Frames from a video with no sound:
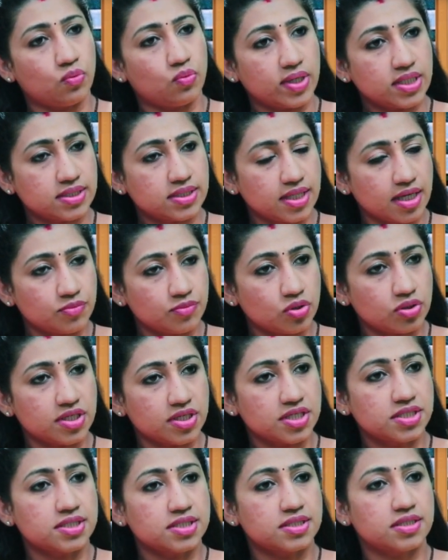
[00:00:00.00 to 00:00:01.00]
And once the embryo
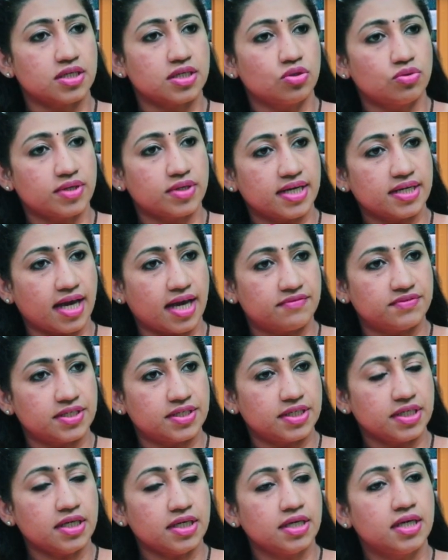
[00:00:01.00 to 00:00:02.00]
reaches the uterine
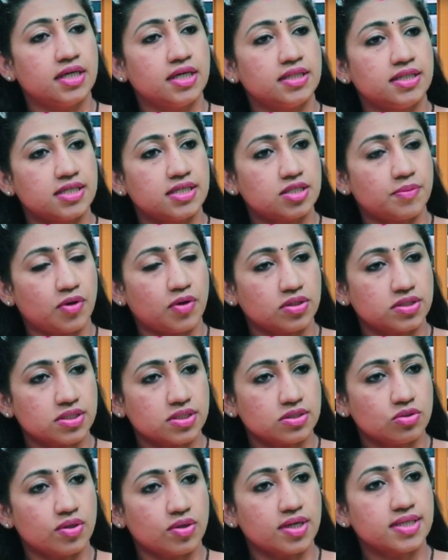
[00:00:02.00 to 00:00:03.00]
cavity, there's a
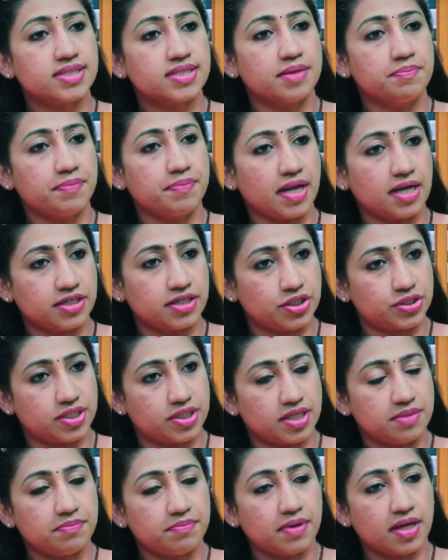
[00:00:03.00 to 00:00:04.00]
process known as
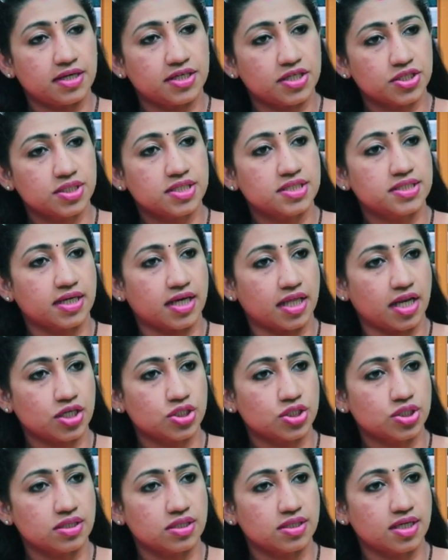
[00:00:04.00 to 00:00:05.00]
implantation. Implantation is a
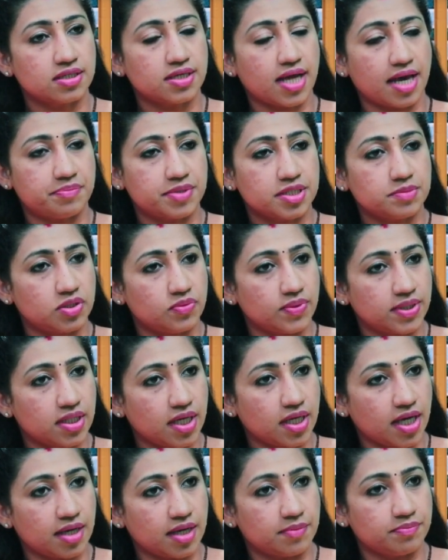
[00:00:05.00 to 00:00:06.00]
connection that happens between
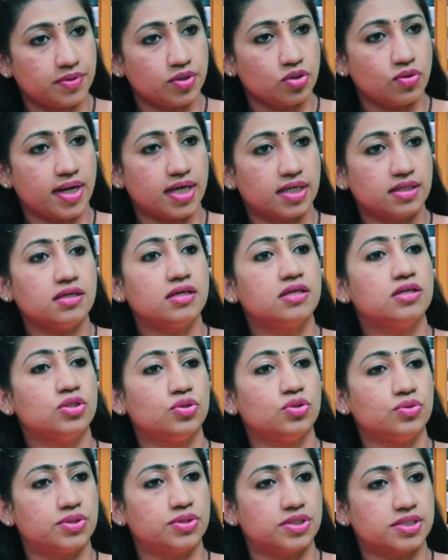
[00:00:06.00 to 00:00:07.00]
the embryo and the
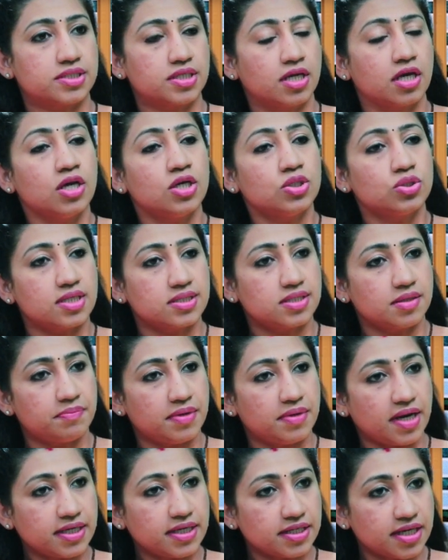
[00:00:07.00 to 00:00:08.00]
uterus. So there's a
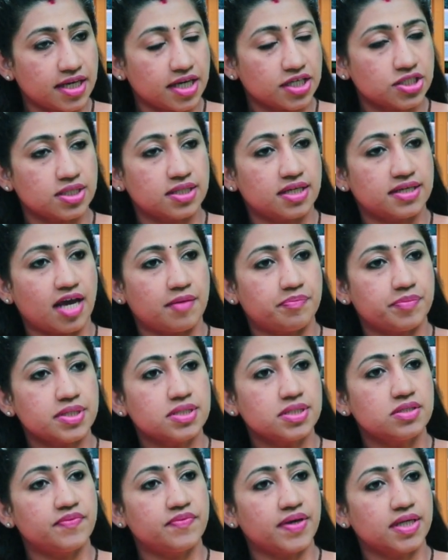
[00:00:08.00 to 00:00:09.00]
blood connection that
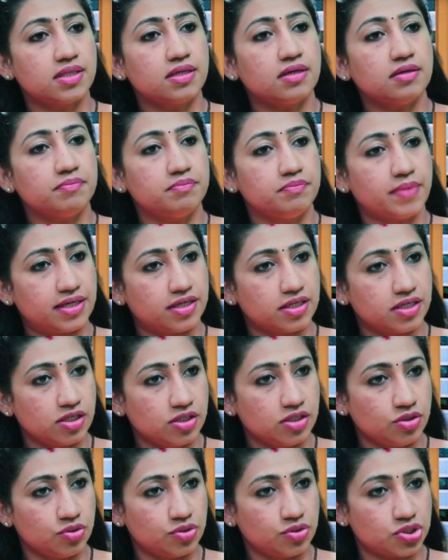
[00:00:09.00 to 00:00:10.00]
happens where the
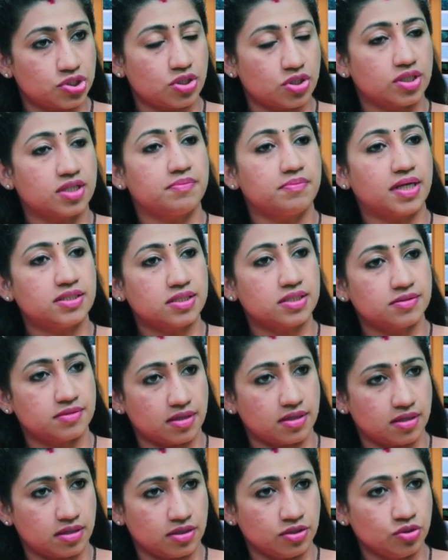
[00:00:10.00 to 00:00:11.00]
maternal nutrition or the mother's
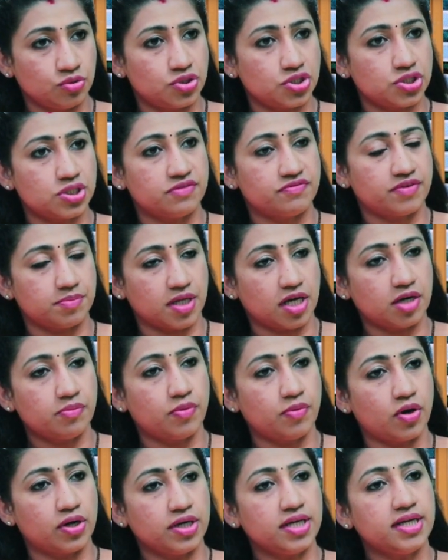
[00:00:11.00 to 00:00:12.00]
nutrition from her
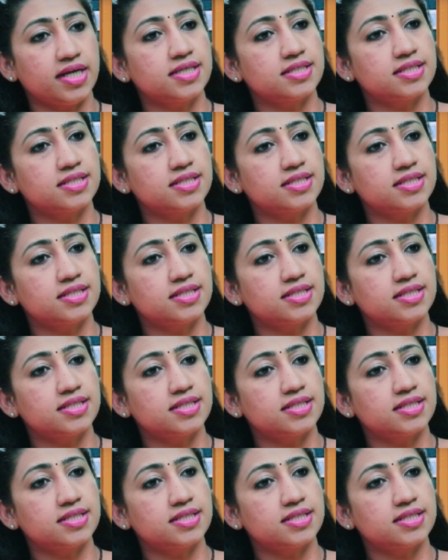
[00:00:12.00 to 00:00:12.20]
body